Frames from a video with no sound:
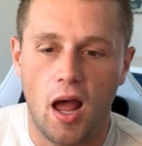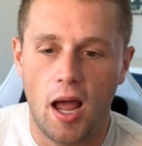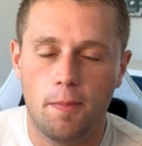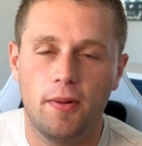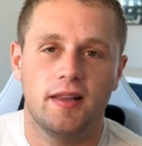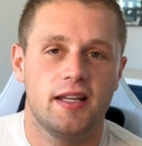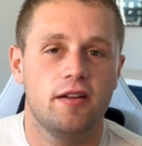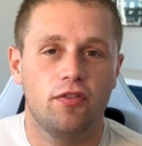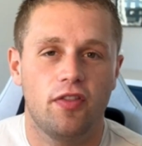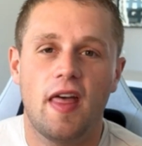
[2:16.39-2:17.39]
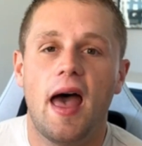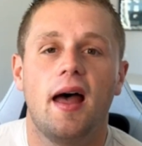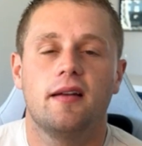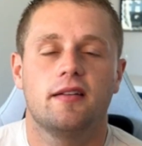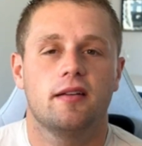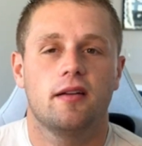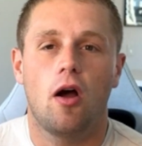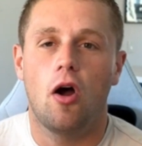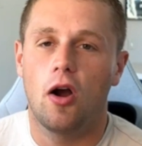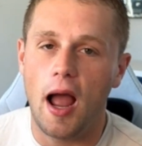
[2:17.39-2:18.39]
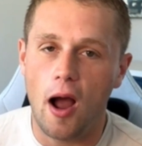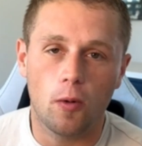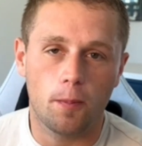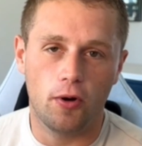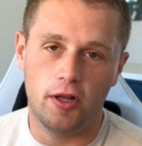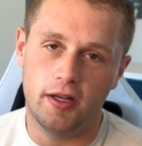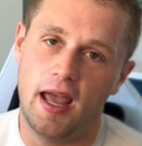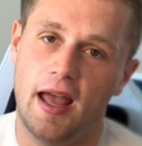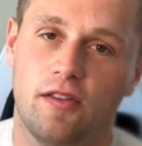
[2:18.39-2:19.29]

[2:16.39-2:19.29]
I believe that our output as